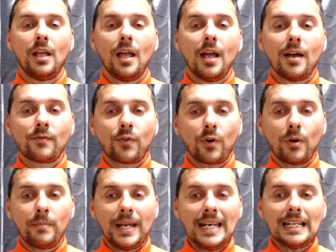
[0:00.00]
For
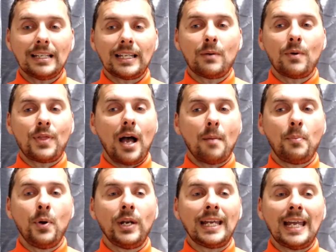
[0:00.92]
immediately, without
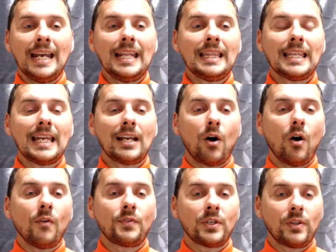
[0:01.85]
putting anything
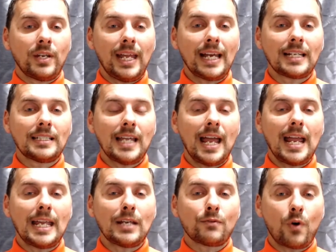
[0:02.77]
off till the next day,
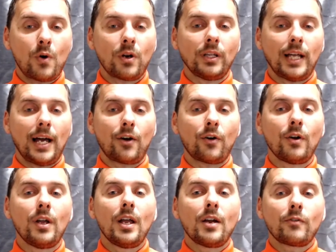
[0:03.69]
he wrote a letter,
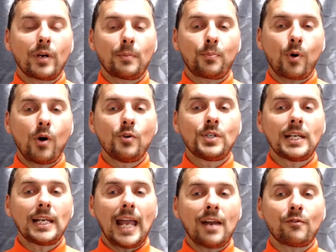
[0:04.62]
reproaching
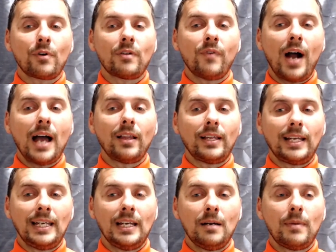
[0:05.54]
and reviling
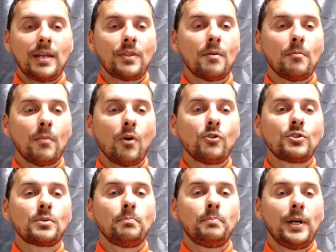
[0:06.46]
him in the
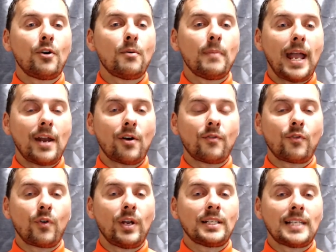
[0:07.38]
most bitter manner for
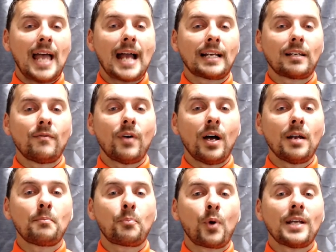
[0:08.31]
his act of
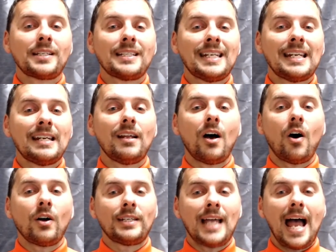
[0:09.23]
unprecedented
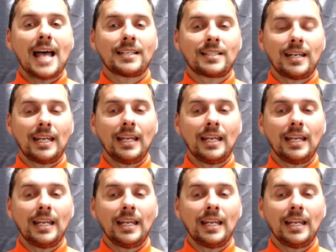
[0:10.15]
audacity